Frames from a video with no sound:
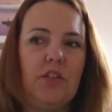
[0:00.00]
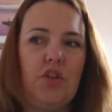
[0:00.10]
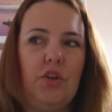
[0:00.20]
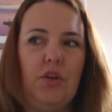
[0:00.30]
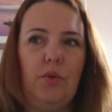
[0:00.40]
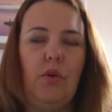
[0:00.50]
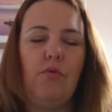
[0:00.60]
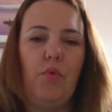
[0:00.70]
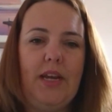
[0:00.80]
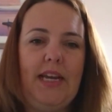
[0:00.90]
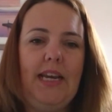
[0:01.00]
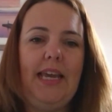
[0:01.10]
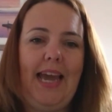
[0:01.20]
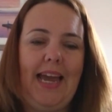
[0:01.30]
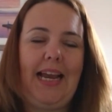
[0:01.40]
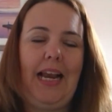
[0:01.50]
to really get